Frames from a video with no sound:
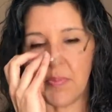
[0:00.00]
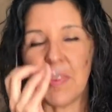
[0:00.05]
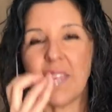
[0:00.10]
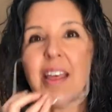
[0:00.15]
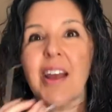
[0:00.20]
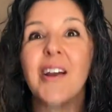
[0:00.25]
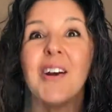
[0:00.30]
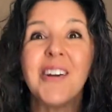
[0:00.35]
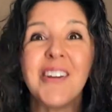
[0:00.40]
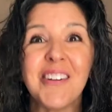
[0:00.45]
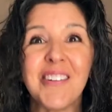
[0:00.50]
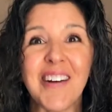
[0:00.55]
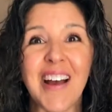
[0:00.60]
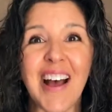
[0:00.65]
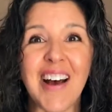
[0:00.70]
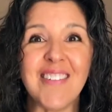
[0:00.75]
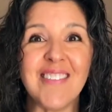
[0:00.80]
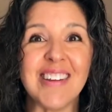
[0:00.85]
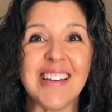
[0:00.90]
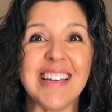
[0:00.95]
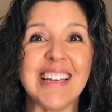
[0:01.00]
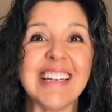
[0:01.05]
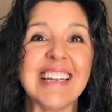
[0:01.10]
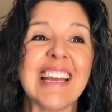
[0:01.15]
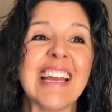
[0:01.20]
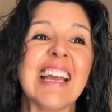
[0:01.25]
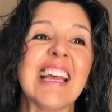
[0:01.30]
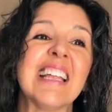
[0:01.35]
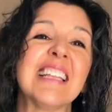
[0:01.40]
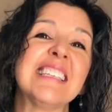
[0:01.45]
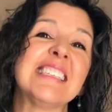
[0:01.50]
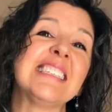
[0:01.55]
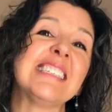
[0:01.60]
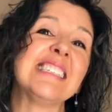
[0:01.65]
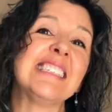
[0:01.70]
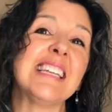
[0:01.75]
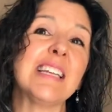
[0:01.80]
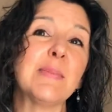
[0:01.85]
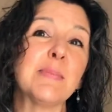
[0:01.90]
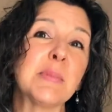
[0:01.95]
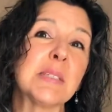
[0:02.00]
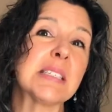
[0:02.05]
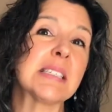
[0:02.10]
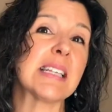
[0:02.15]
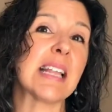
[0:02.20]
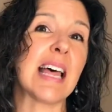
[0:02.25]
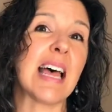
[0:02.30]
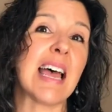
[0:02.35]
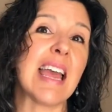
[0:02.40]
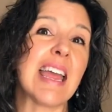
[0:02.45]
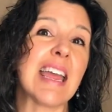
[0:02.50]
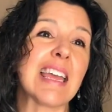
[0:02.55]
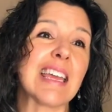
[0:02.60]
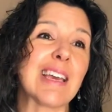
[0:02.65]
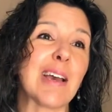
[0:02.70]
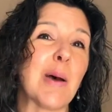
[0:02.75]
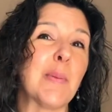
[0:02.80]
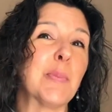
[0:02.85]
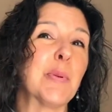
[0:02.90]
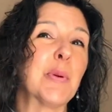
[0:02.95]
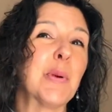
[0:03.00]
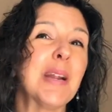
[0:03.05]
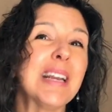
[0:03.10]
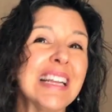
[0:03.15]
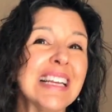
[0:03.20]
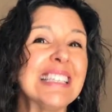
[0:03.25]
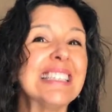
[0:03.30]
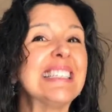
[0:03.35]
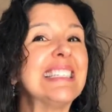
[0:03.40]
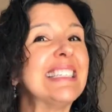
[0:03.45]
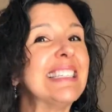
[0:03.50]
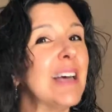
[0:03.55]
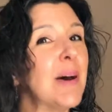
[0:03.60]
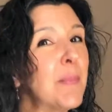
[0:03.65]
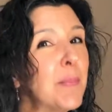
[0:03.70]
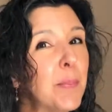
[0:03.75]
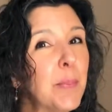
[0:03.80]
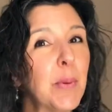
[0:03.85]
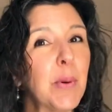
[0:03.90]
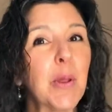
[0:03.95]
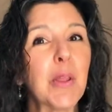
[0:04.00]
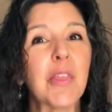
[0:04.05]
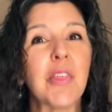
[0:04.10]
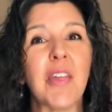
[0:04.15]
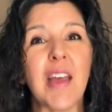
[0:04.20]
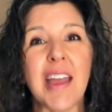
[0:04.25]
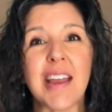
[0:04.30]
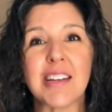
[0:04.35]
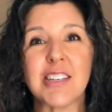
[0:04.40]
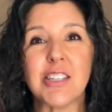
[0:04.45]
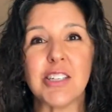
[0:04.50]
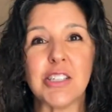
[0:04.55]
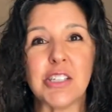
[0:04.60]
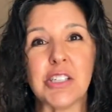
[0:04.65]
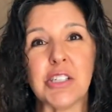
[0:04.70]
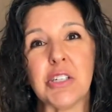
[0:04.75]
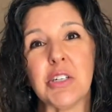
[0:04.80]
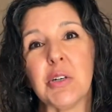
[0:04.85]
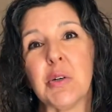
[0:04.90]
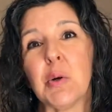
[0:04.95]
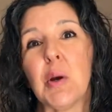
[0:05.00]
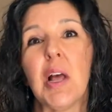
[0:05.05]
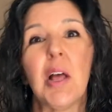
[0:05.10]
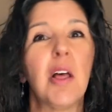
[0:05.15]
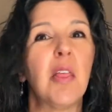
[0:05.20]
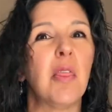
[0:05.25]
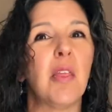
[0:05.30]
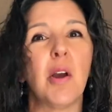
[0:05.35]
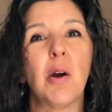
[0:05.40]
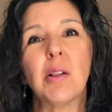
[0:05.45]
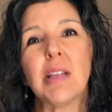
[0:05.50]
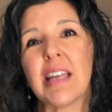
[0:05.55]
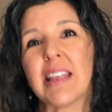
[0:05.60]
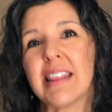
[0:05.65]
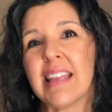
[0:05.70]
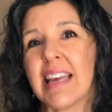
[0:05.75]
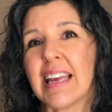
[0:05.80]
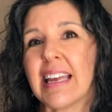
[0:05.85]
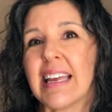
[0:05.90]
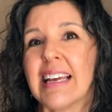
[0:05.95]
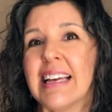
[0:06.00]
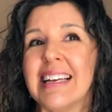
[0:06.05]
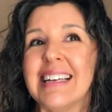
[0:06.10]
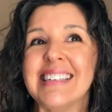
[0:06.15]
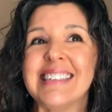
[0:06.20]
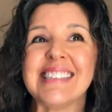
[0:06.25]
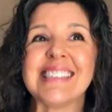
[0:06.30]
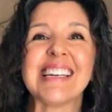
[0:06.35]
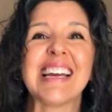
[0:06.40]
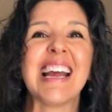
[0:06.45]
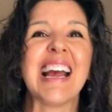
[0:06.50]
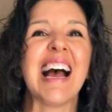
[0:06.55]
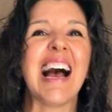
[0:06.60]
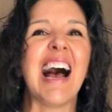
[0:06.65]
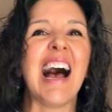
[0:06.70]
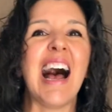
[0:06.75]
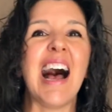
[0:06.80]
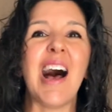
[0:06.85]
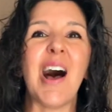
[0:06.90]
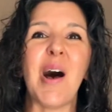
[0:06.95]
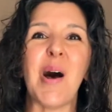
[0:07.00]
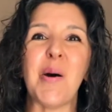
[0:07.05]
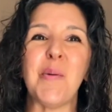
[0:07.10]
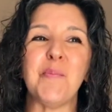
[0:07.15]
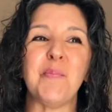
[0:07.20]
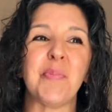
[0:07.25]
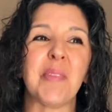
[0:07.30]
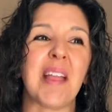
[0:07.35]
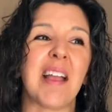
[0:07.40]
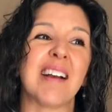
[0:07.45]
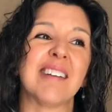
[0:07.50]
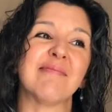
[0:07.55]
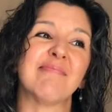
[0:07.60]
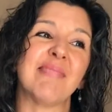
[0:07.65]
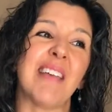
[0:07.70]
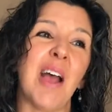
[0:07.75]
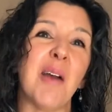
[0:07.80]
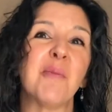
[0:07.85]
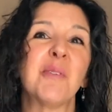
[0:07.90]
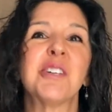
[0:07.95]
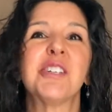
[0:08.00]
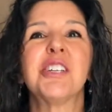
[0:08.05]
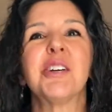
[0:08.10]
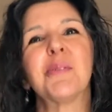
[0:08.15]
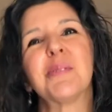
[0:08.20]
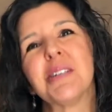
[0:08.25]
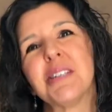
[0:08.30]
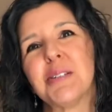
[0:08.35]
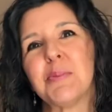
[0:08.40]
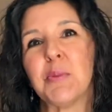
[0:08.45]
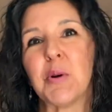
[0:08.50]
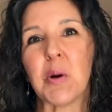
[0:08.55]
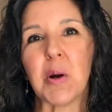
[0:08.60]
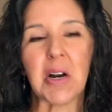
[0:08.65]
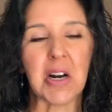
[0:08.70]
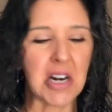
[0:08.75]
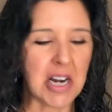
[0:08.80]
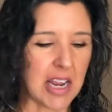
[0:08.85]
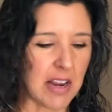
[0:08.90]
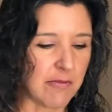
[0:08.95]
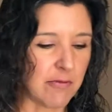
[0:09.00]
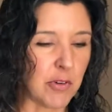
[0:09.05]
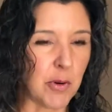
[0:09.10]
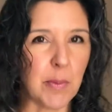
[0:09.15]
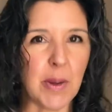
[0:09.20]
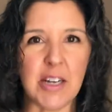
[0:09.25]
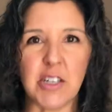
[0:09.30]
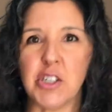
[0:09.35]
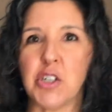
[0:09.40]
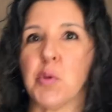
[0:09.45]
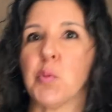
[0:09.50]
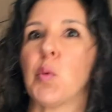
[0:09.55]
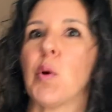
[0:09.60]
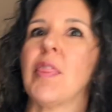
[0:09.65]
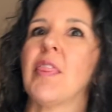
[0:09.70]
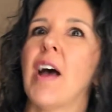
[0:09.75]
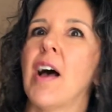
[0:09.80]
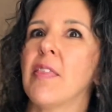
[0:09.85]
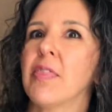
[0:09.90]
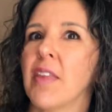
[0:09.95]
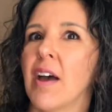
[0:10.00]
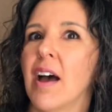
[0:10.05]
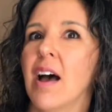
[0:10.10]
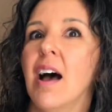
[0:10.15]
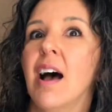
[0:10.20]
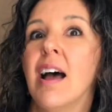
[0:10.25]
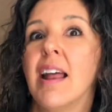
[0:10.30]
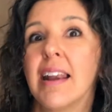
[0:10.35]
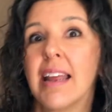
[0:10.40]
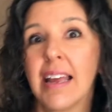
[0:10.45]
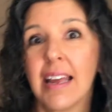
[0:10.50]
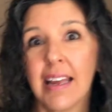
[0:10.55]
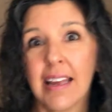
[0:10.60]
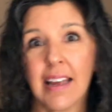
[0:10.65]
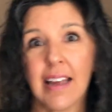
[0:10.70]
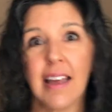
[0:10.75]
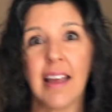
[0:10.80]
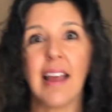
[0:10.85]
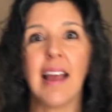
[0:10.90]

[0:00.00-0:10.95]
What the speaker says: there you have it. Seems like a pretty simple thing to do. The only thing is, I wish there was more information without the honey.